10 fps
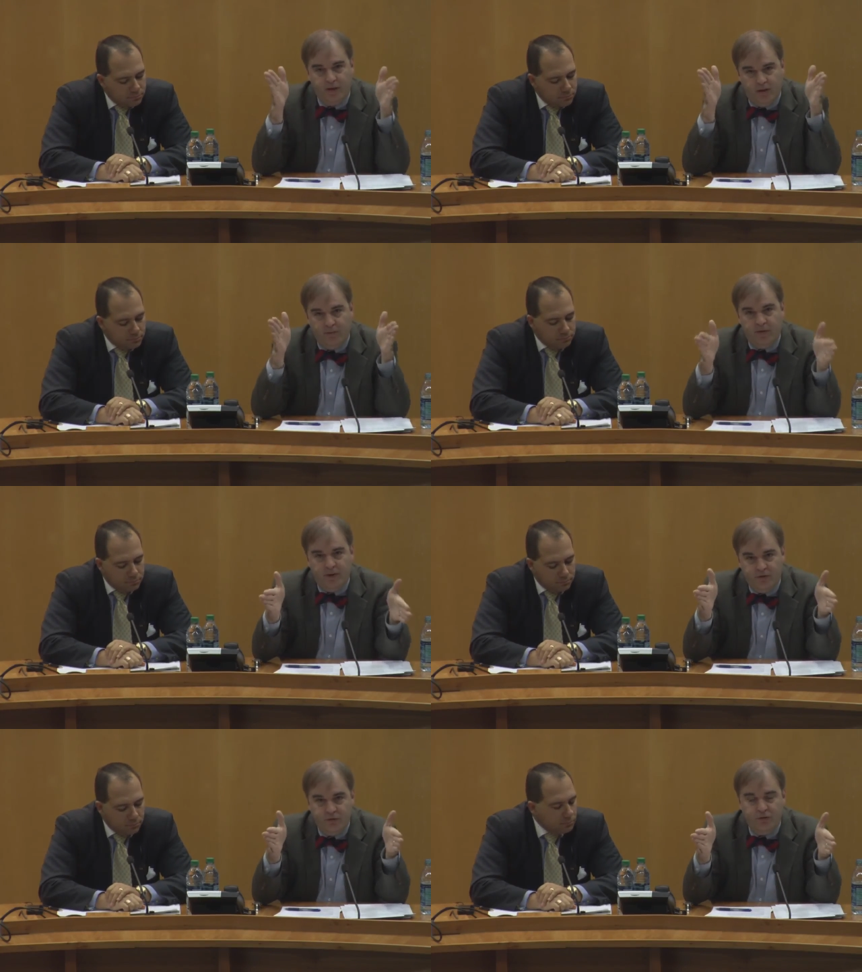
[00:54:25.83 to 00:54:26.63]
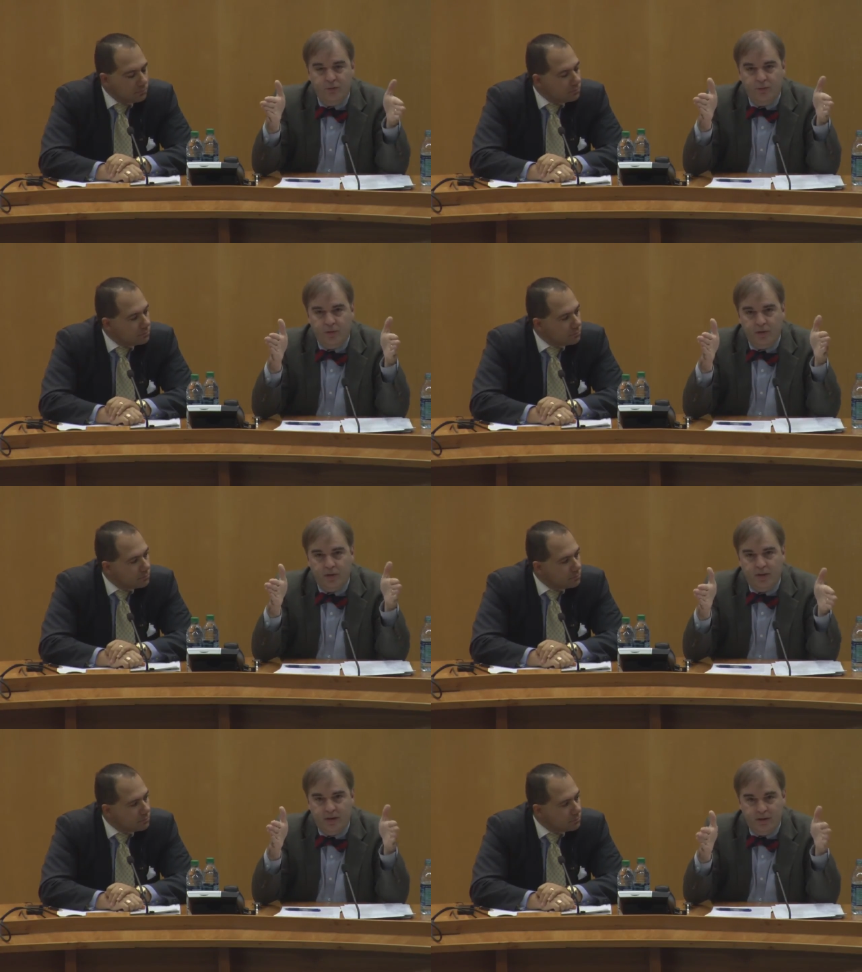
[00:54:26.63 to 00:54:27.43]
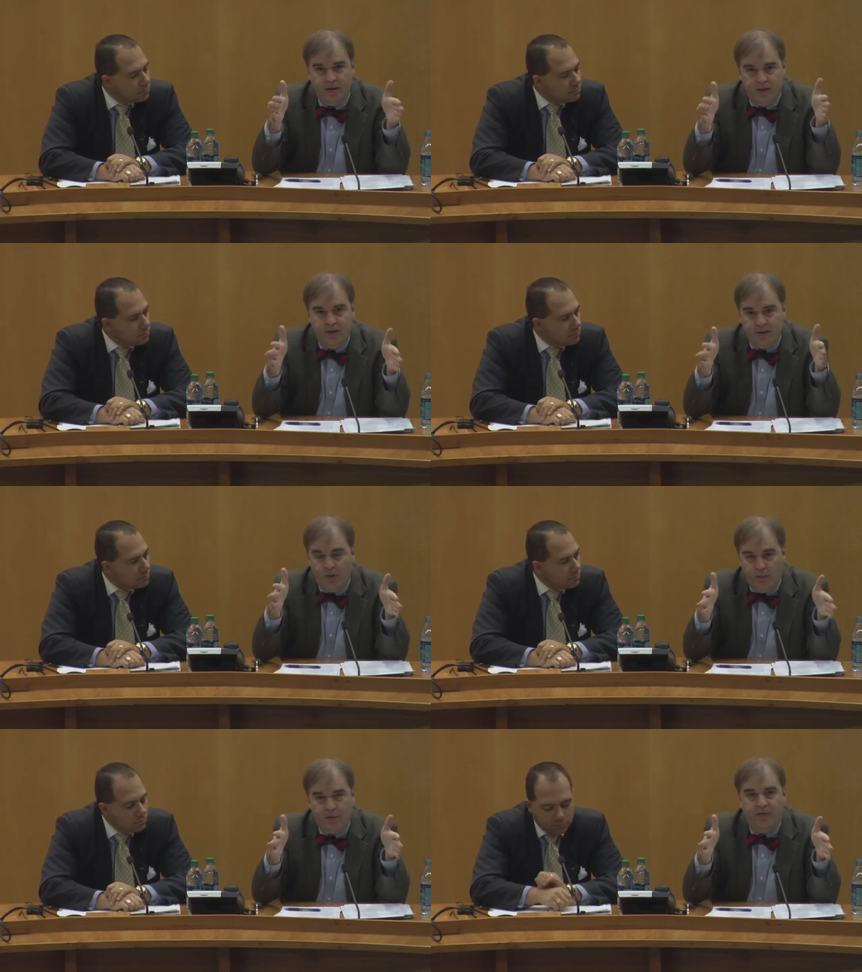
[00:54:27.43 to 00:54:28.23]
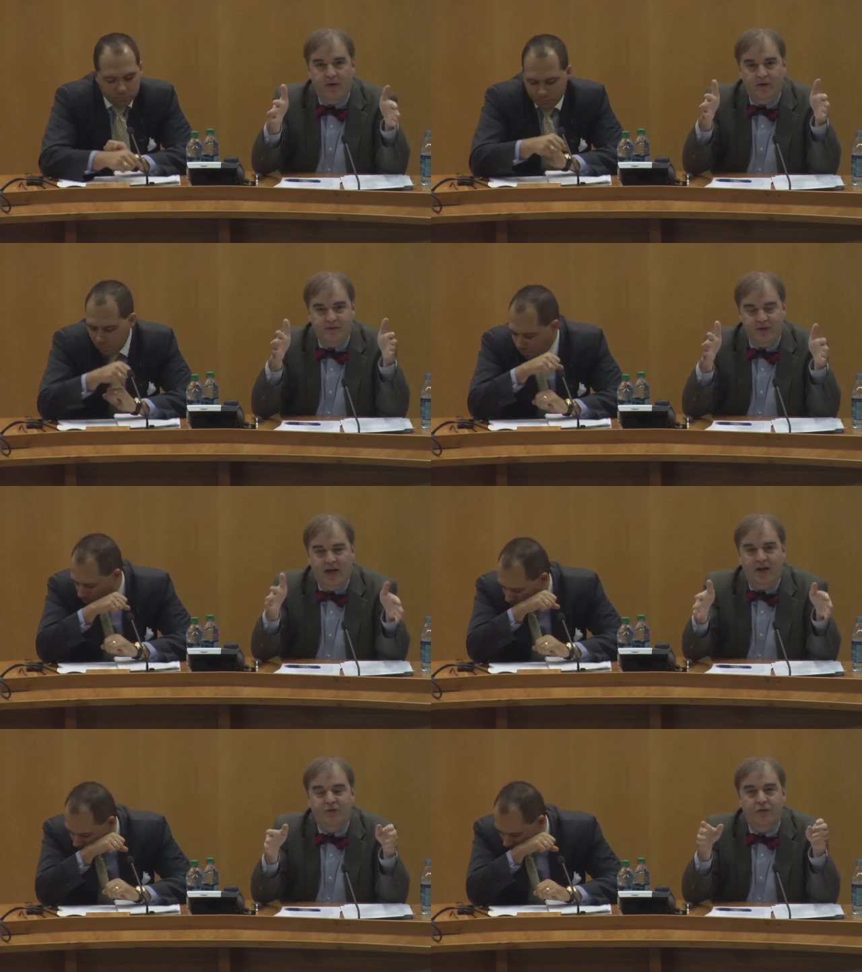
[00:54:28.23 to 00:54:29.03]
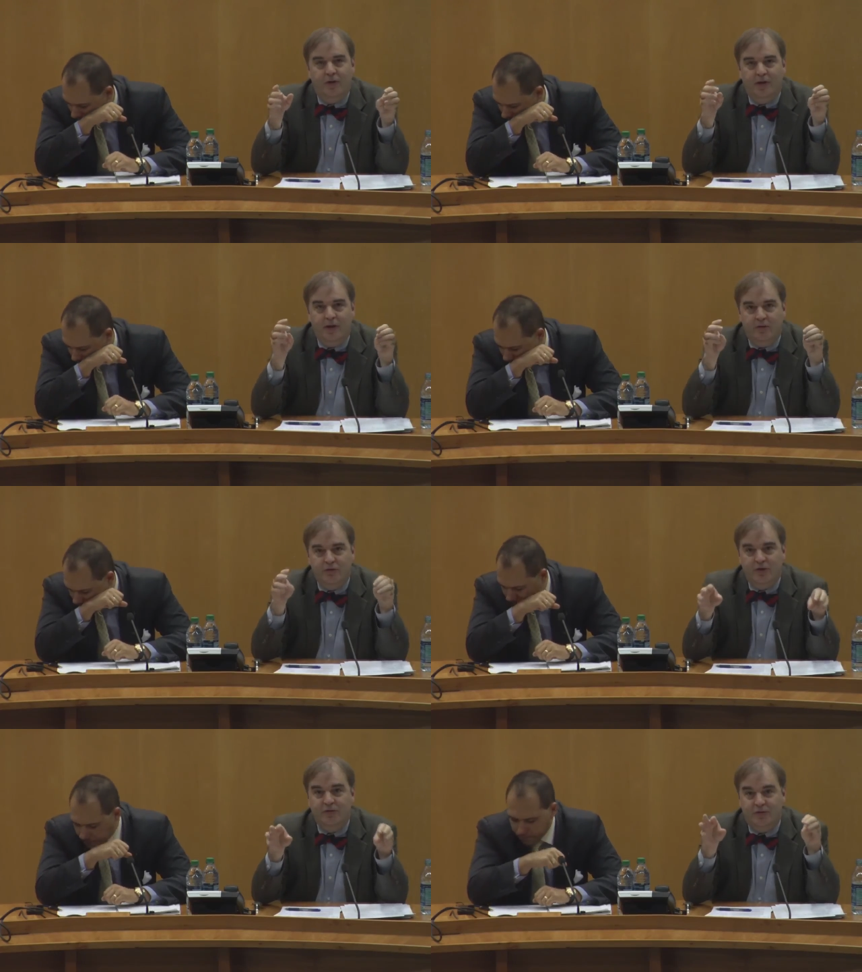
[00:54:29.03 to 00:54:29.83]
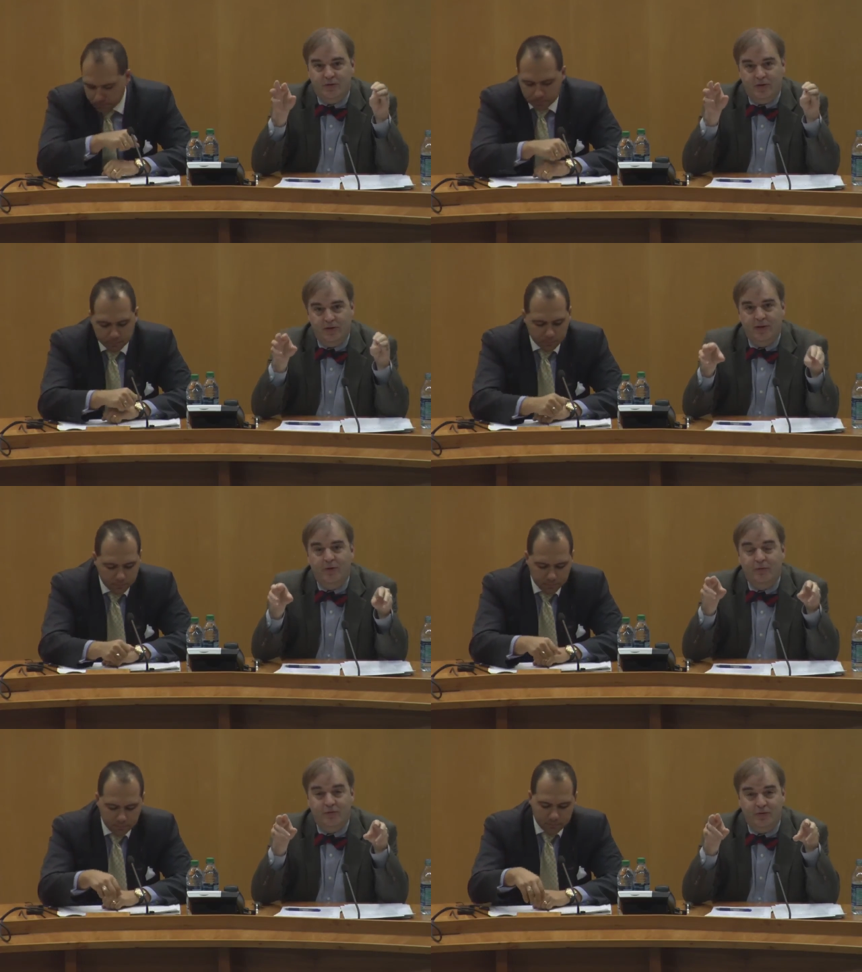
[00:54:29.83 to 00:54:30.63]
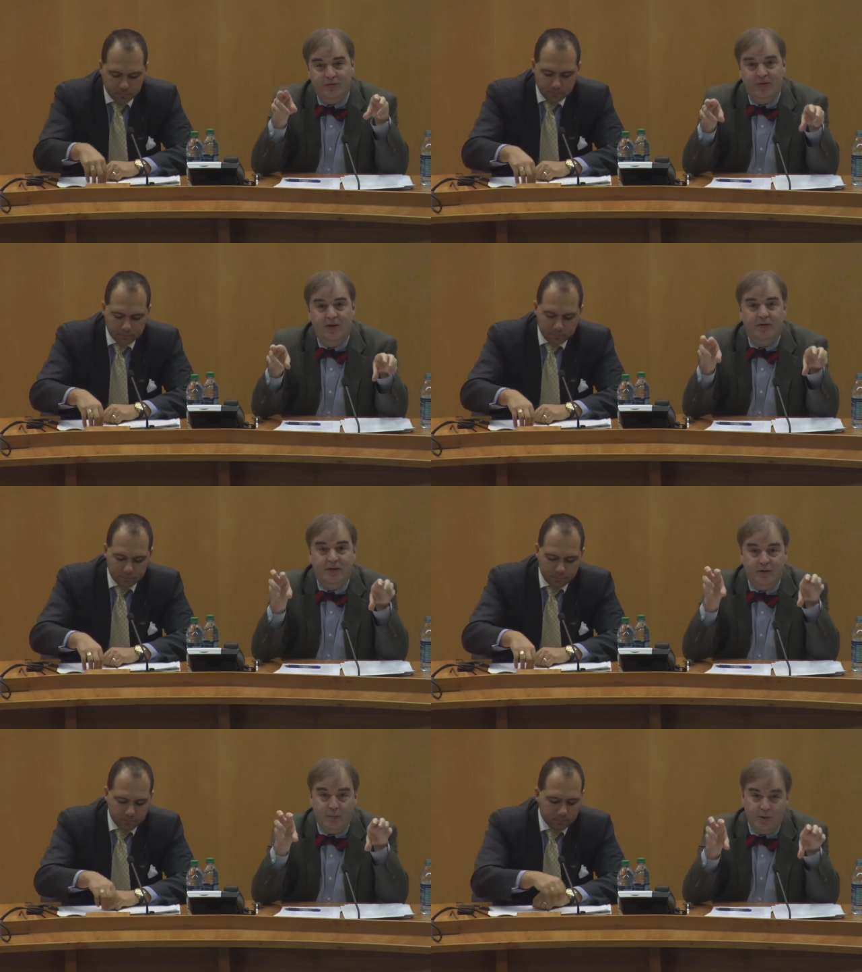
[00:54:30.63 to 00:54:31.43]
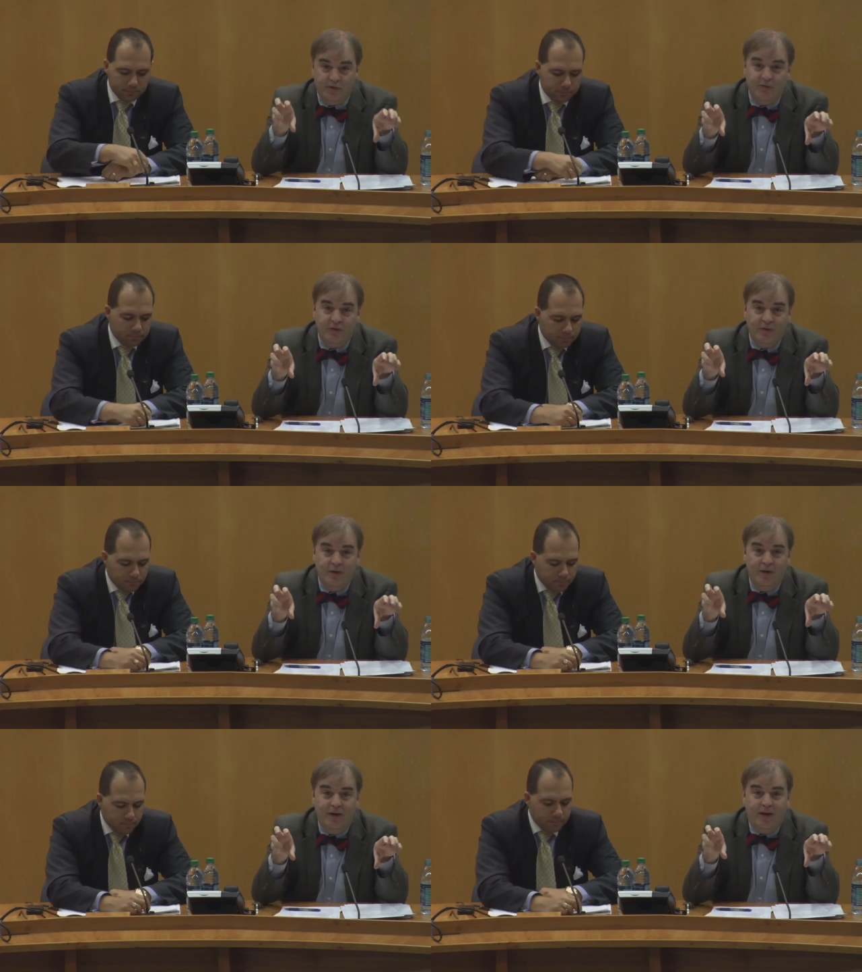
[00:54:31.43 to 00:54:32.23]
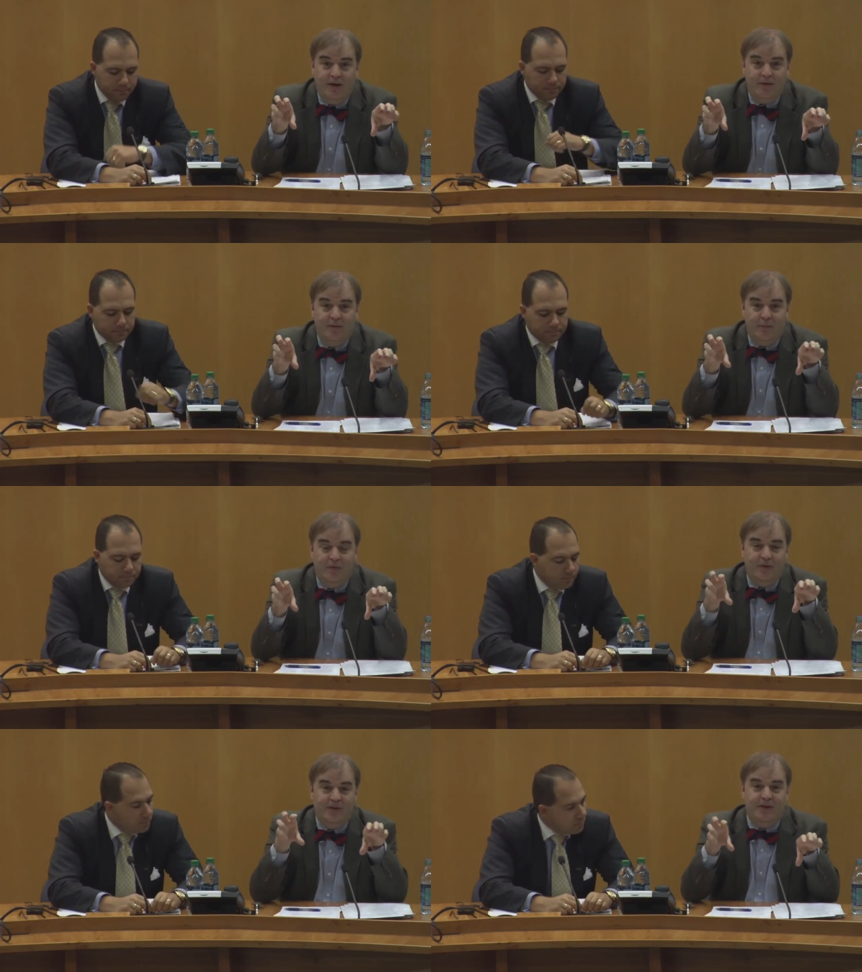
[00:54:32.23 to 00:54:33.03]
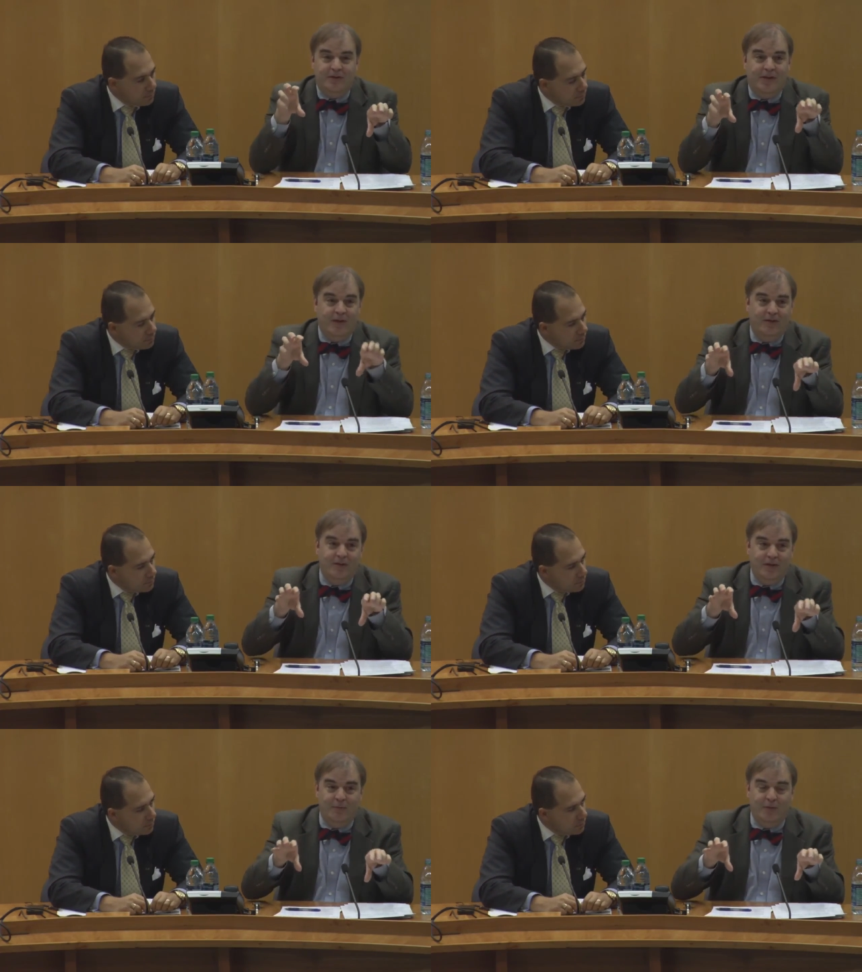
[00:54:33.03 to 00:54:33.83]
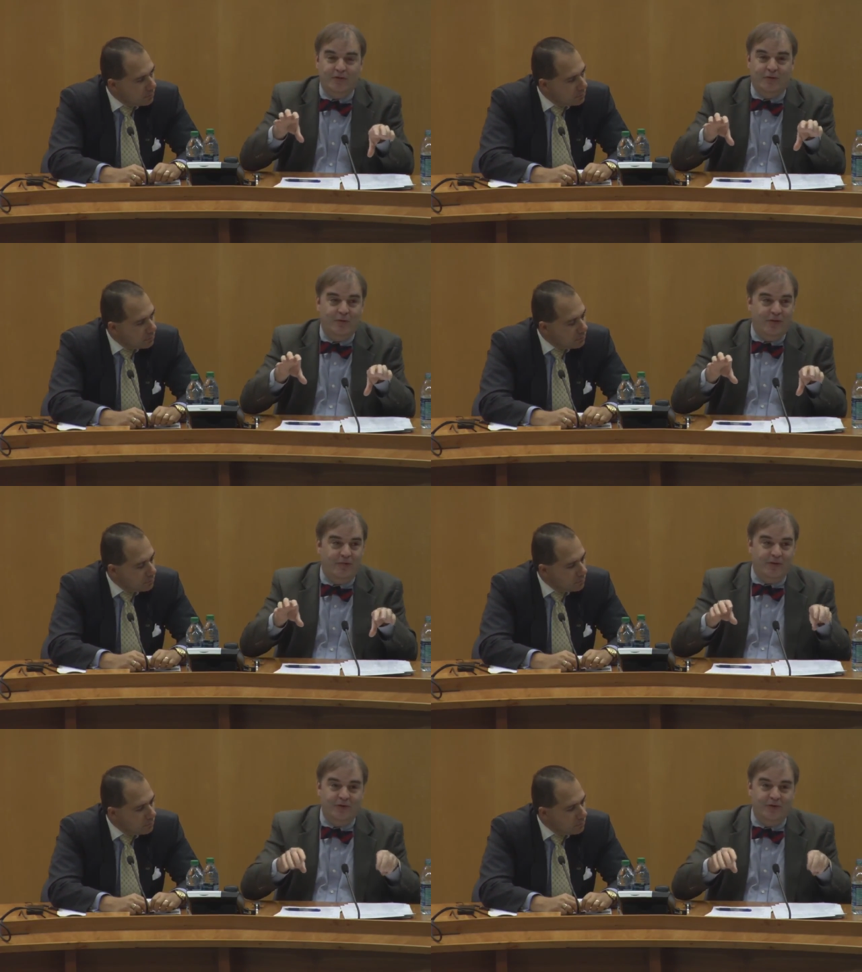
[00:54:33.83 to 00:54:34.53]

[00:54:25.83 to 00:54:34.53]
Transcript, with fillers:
Speaker 1: of the issue in Obergefell is actually in Justice Alito's dissent in Windsor. And he didn't get in Windsor that the